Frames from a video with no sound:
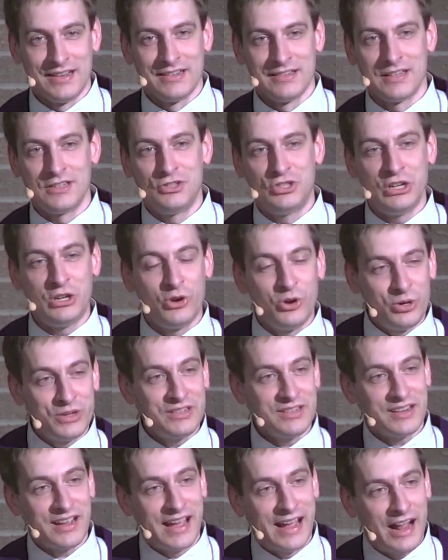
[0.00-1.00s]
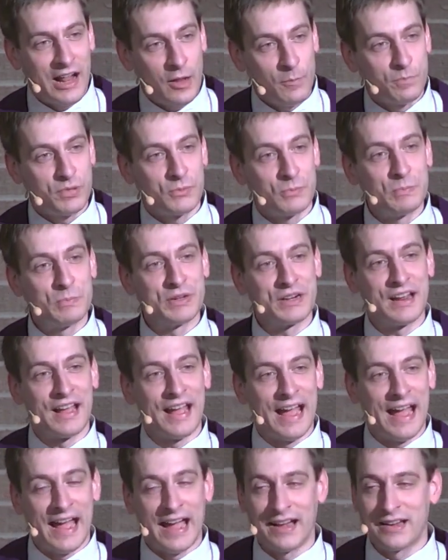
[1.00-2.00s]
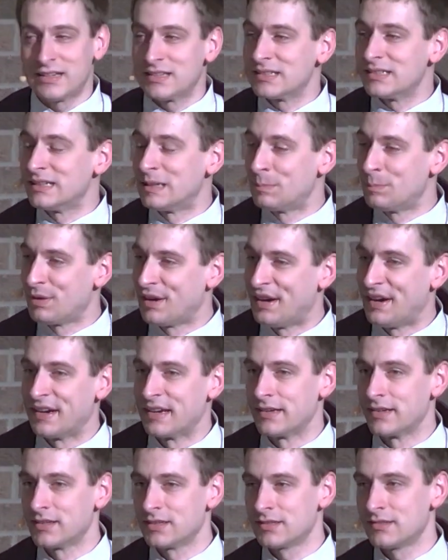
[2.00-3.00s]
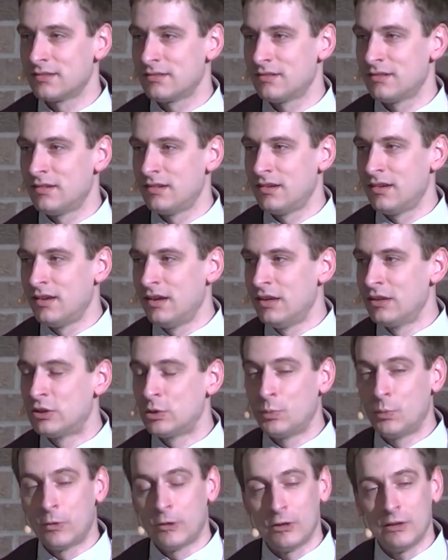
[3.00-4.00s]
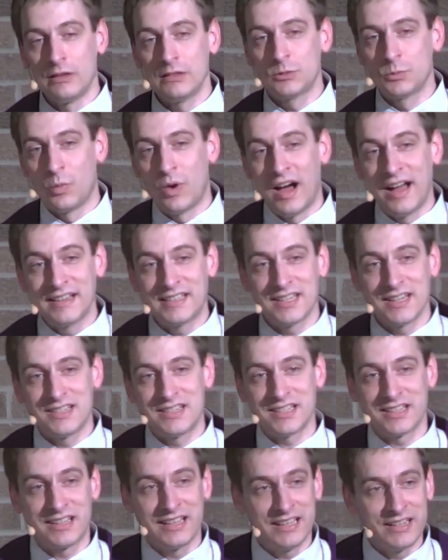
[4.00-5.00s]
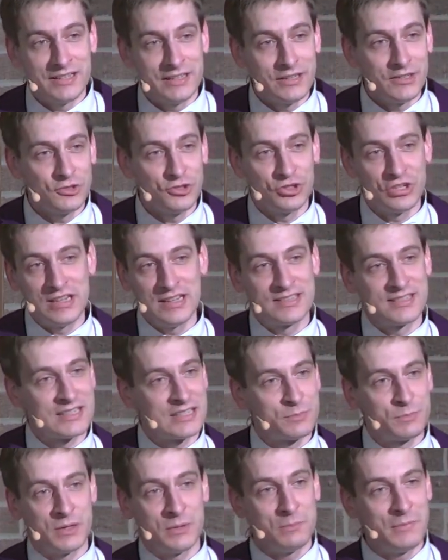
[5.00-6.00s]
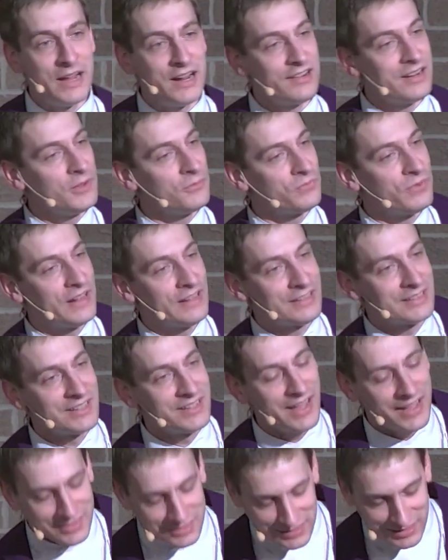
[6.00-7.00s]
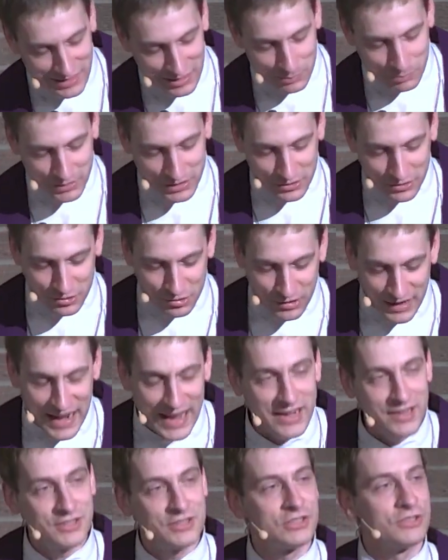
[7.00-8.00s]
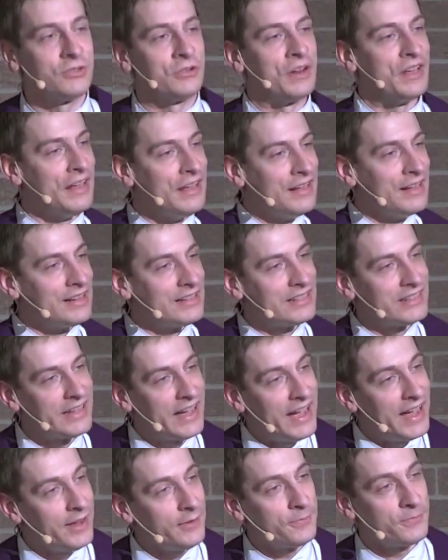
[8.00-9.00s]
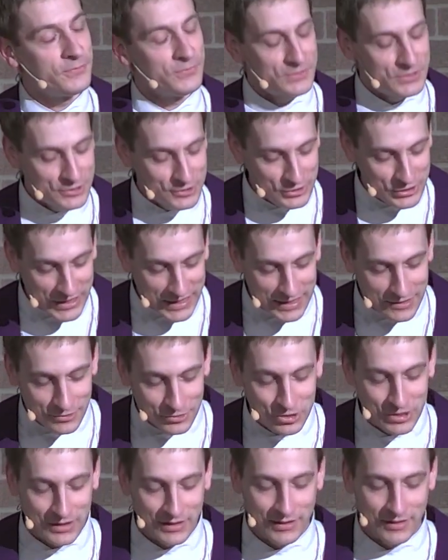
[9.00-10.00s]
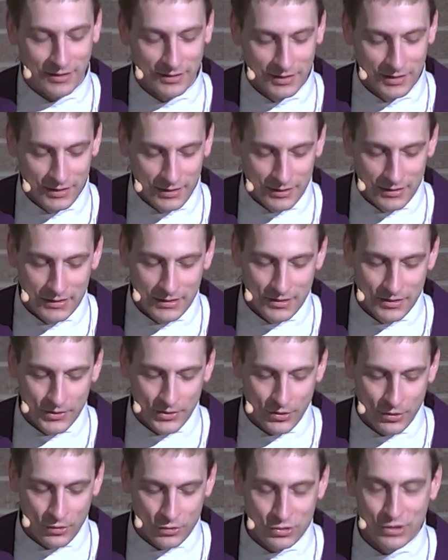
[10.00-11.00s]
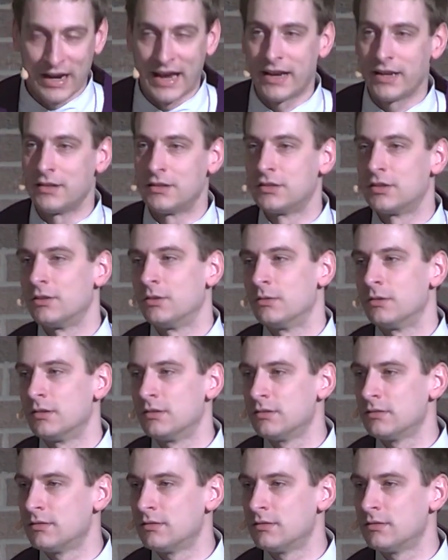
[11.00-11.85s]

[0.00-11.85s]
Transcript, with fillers: that she couldn't help but act upon it. The world wanted to kill Jesus, but Mary felt nothing but gratitude, life changing gratitude.